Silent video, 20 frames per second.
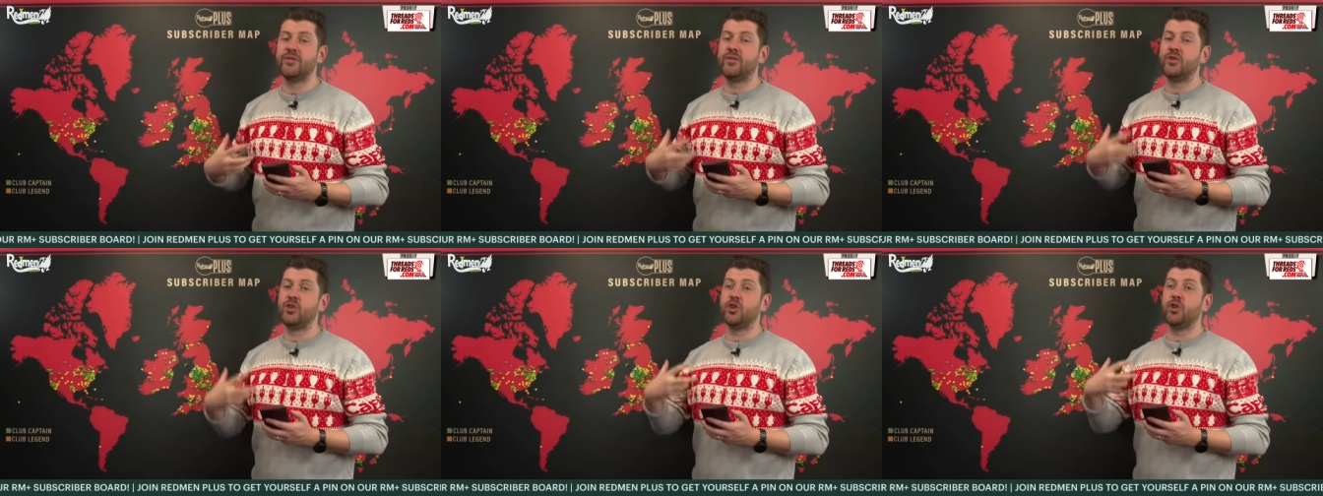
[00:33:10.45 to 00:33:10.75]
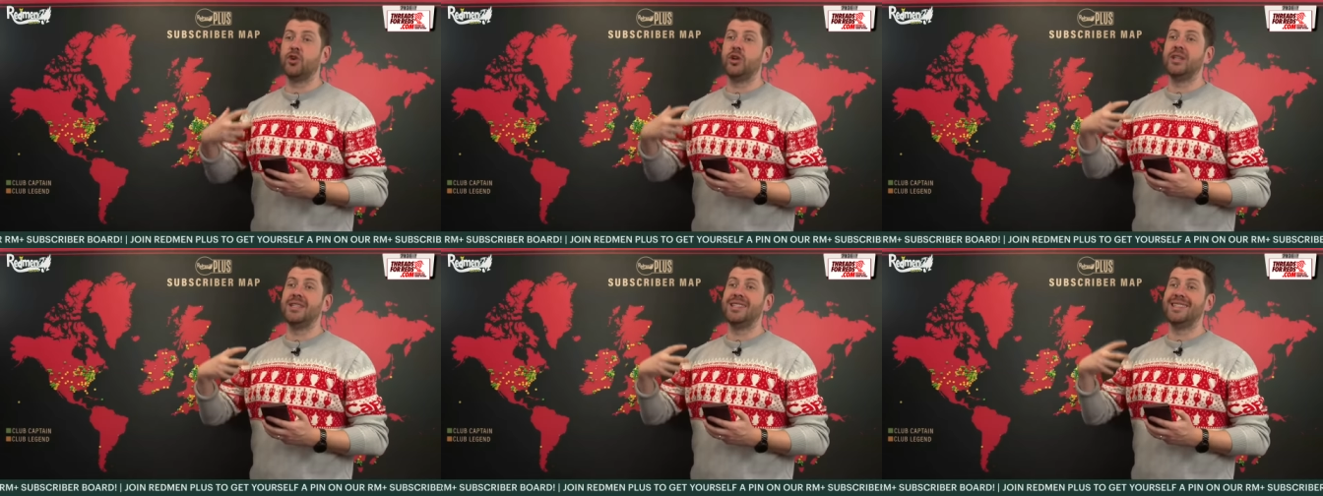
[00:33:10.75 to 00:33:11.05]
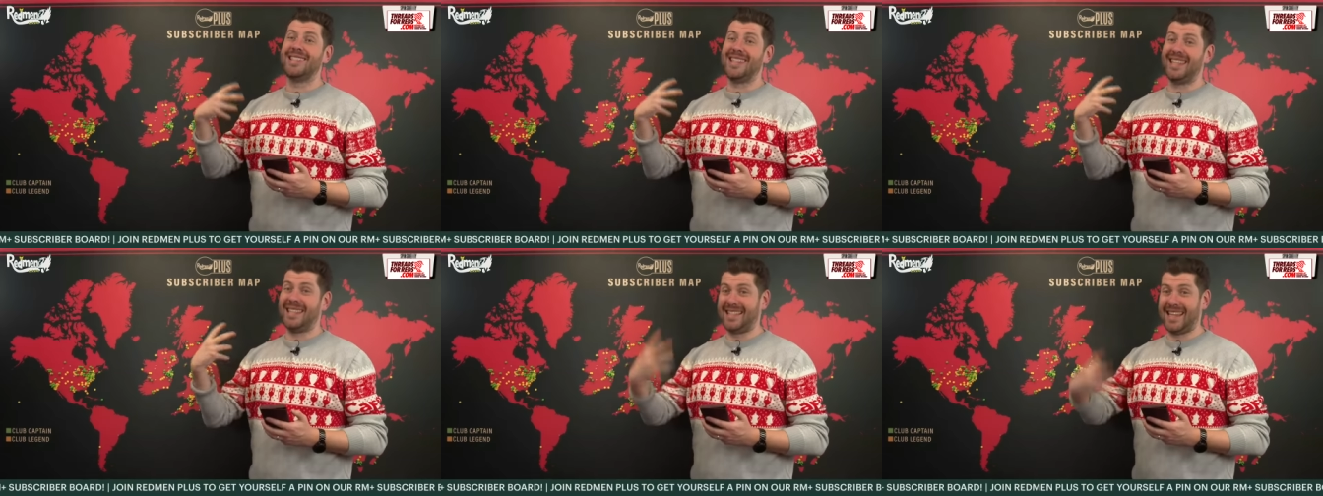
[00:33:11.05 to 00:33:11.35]
If you join
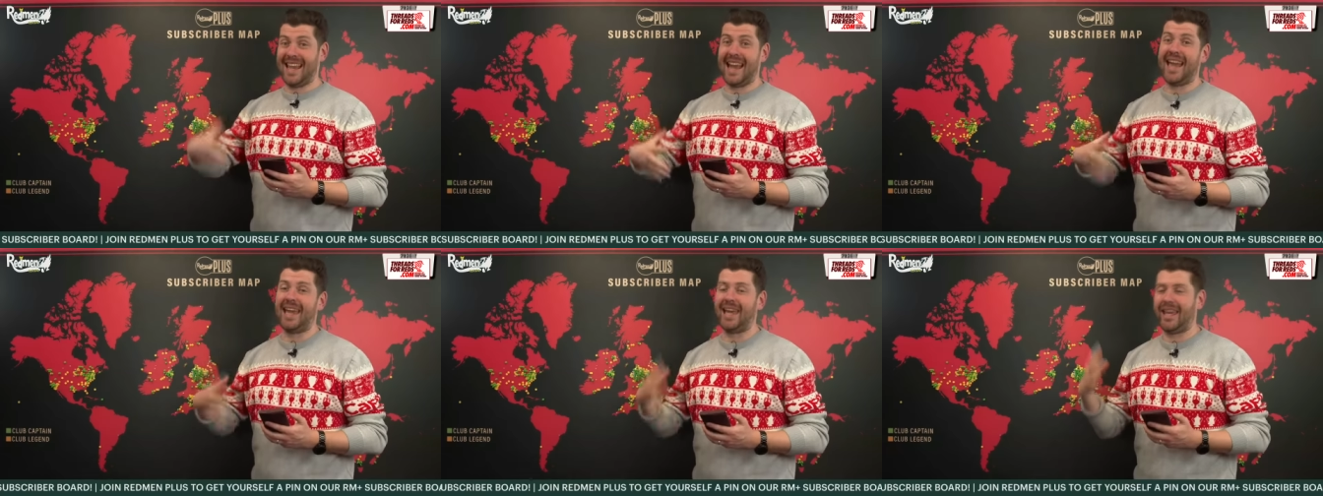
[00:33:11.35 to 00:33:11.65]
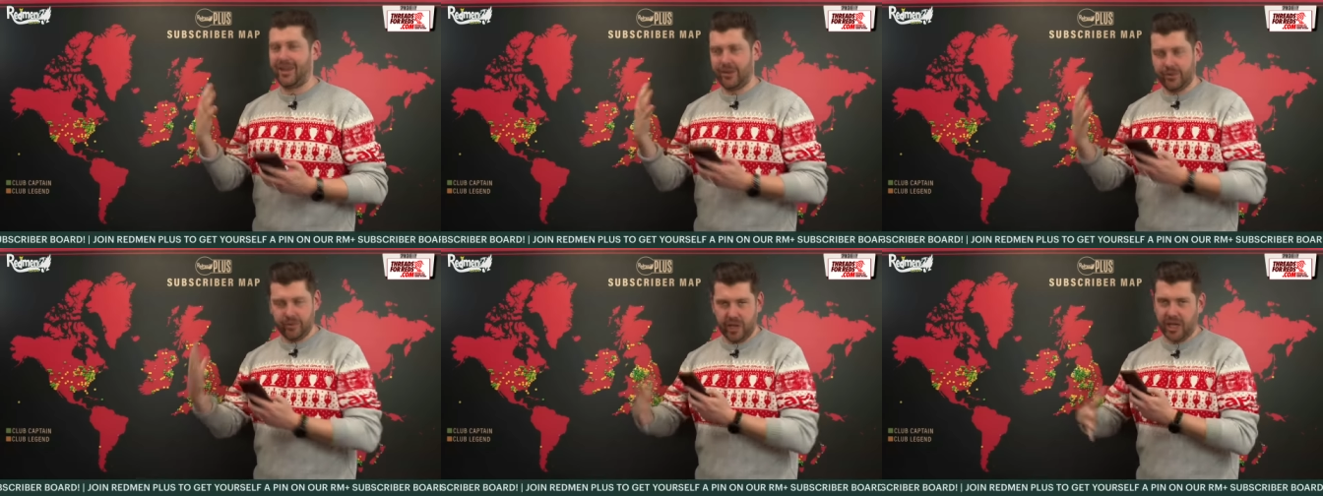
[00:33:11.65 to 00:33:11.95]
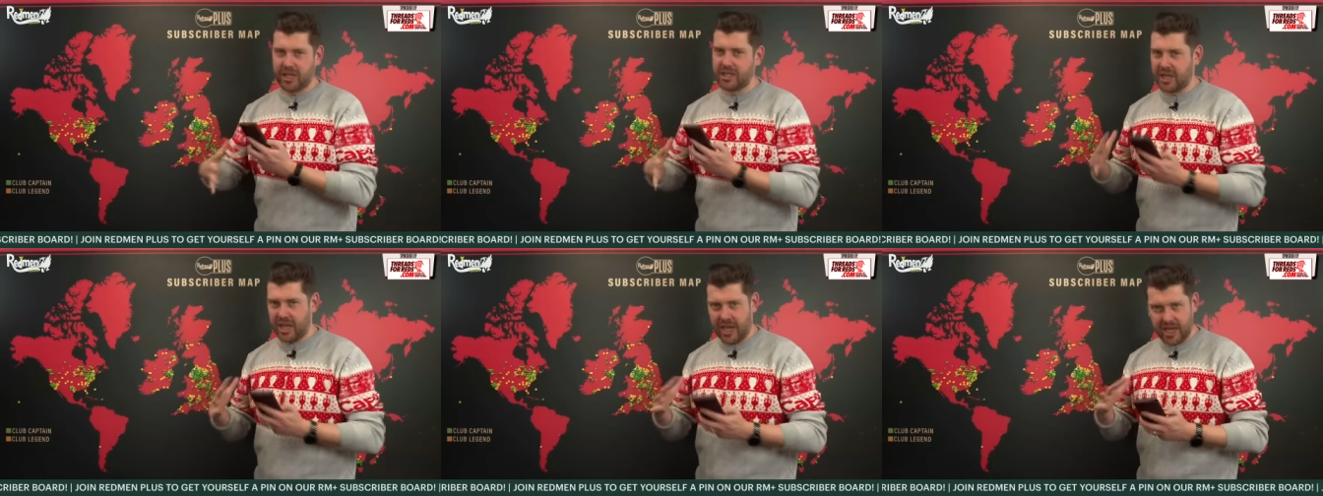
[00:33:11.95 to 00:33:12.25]
today
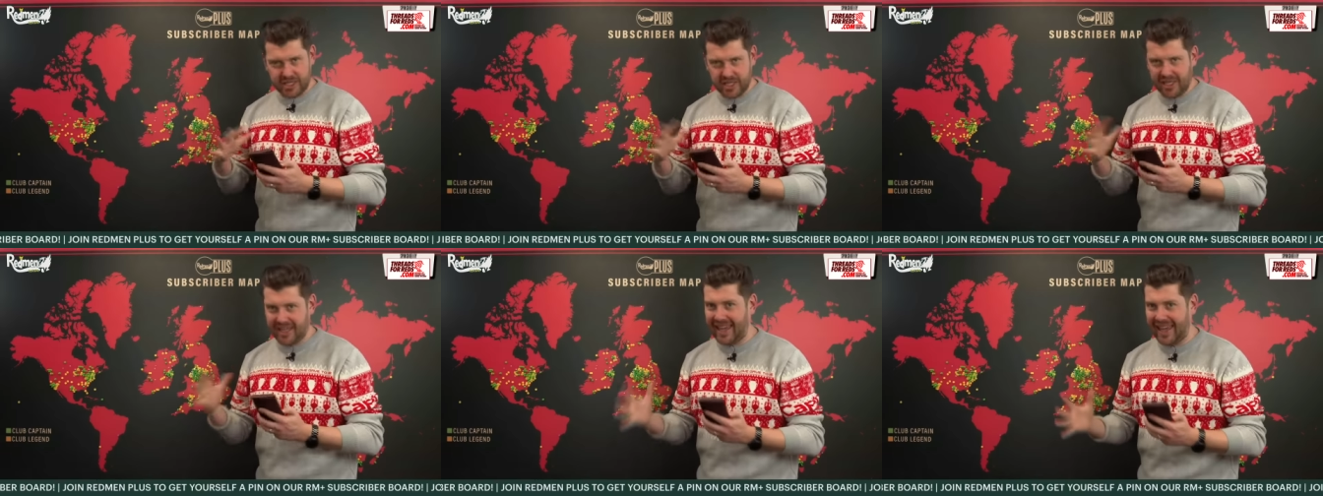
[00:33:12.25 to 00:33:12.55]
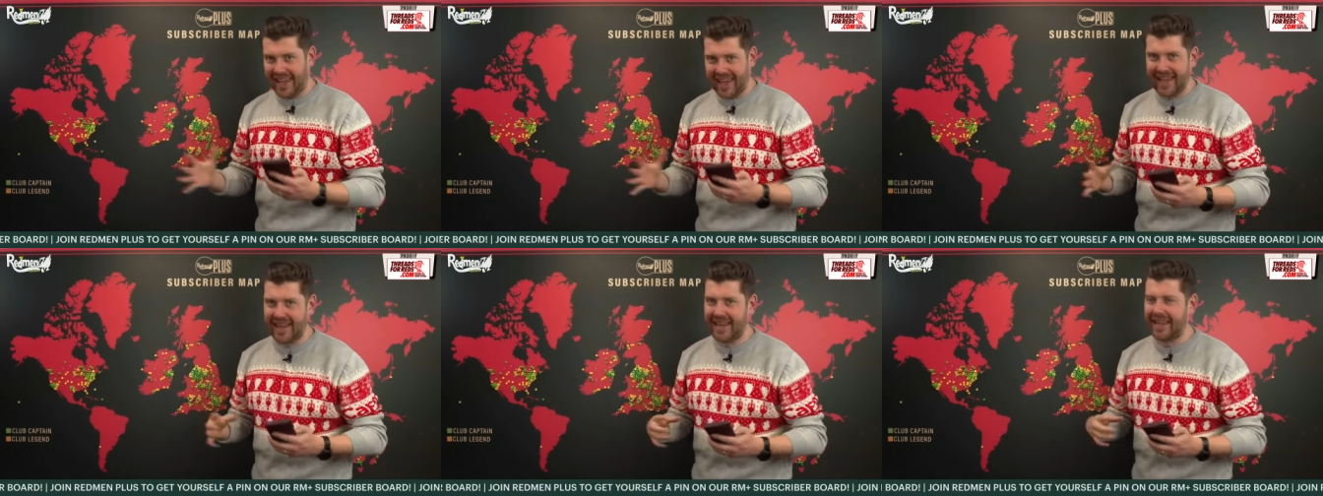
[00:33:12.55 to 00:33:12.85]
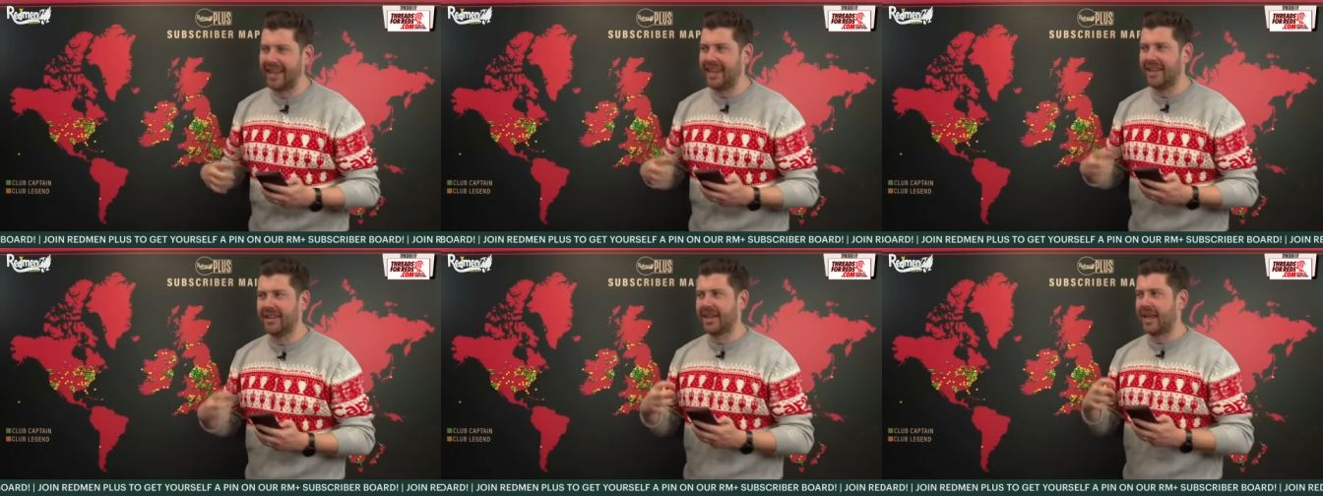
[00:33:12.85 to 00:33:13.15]
as a
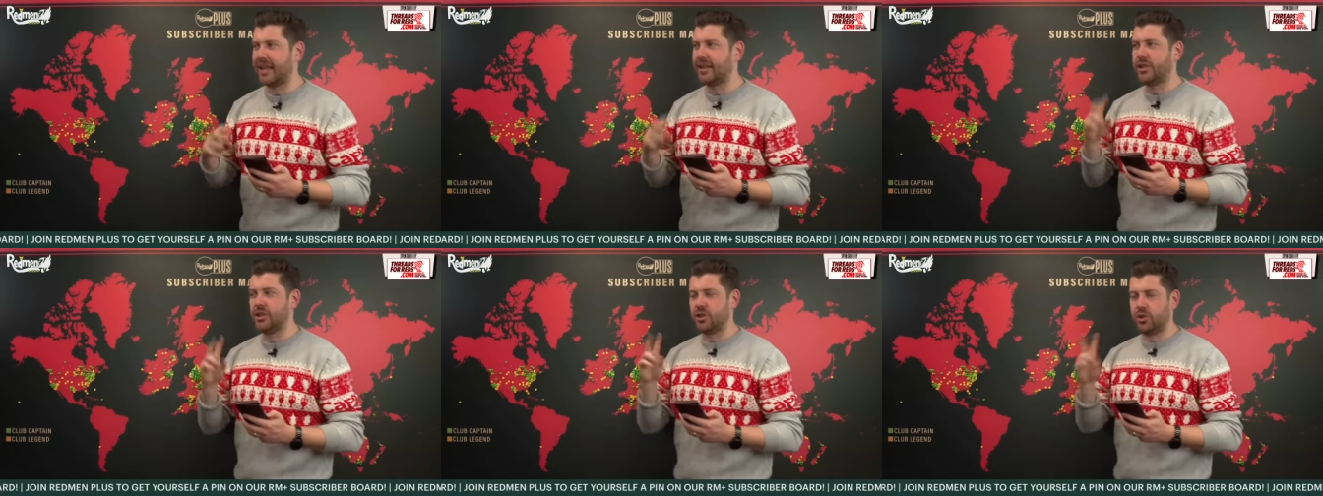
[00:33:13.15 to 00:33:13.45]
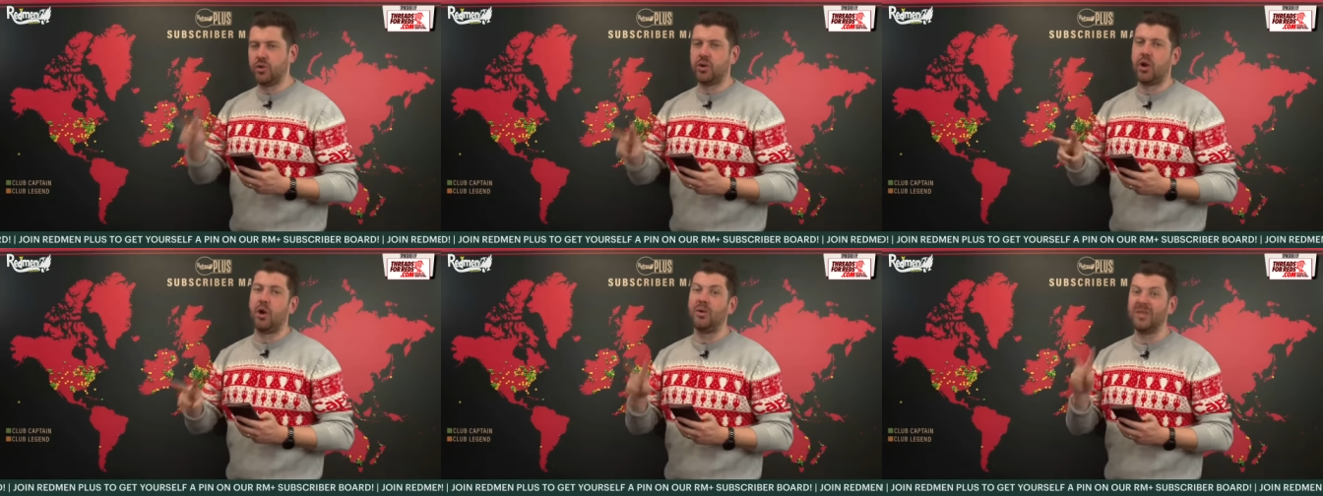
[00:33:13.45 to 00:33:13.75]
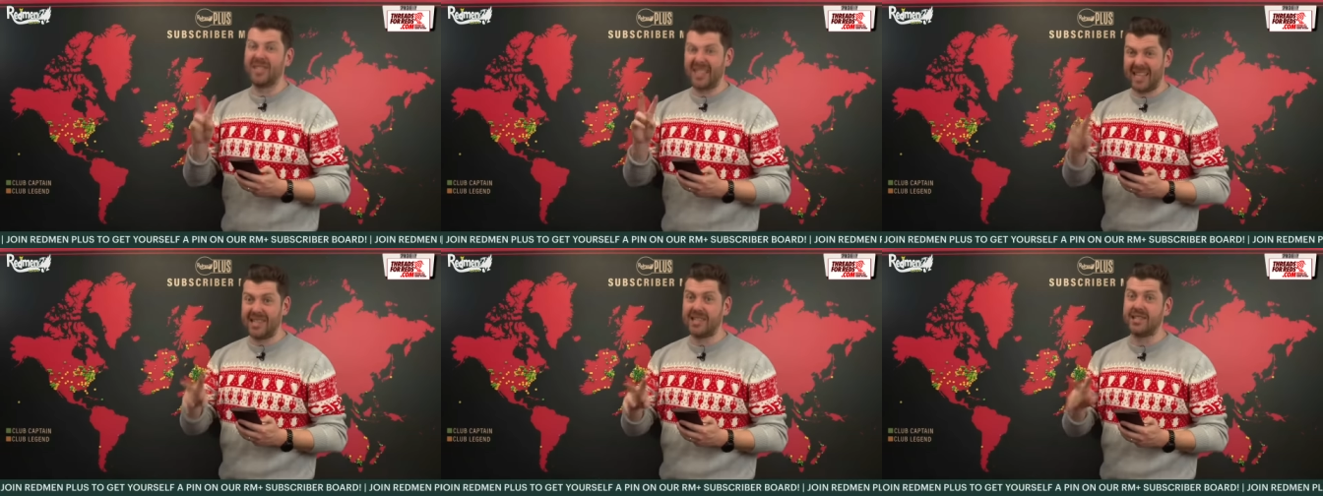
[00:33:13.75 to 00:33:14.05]
yearly, you'll get the 2
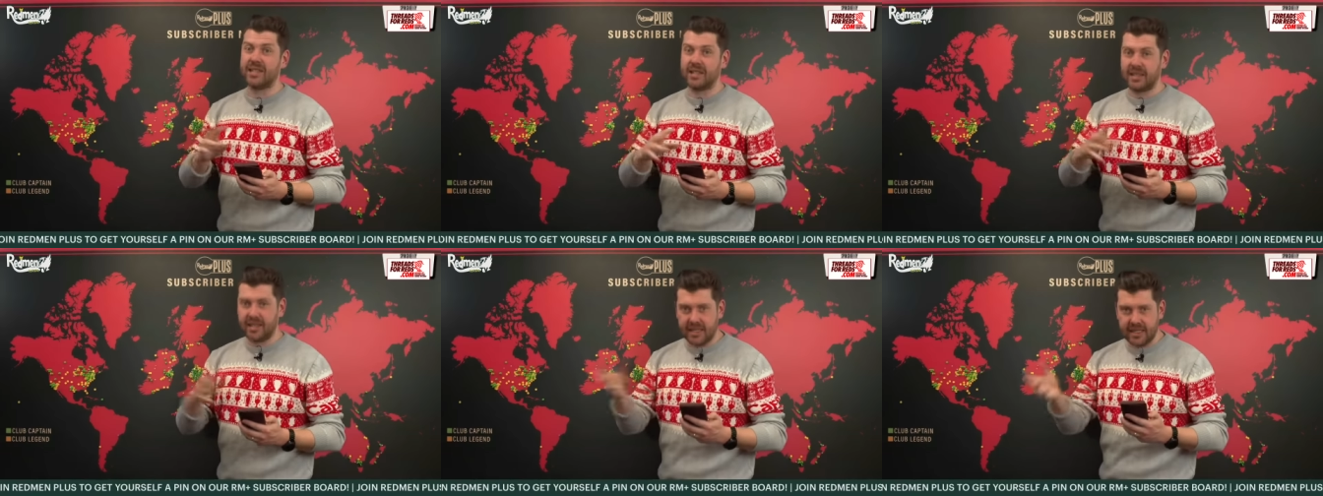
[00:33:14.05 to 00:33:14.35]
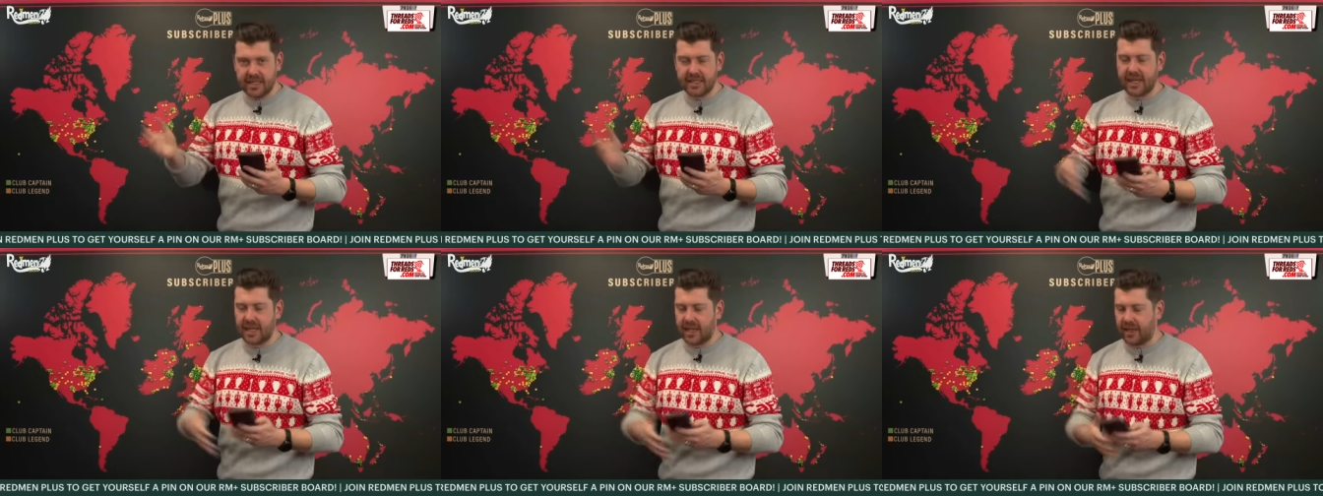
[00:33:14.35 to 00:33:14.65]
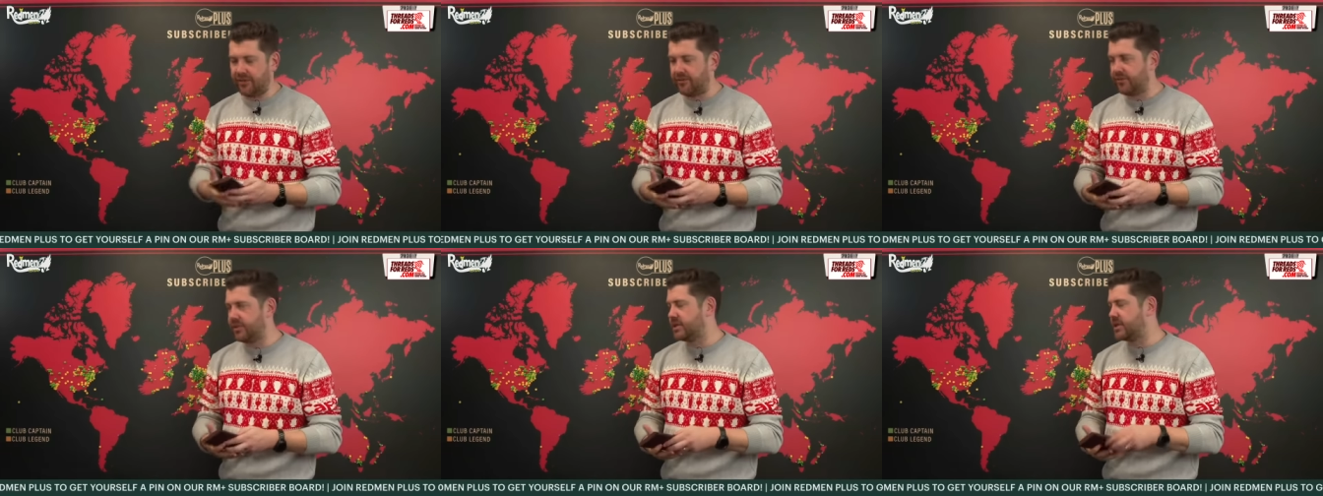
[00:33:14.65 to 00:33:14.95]
codes instantly to get your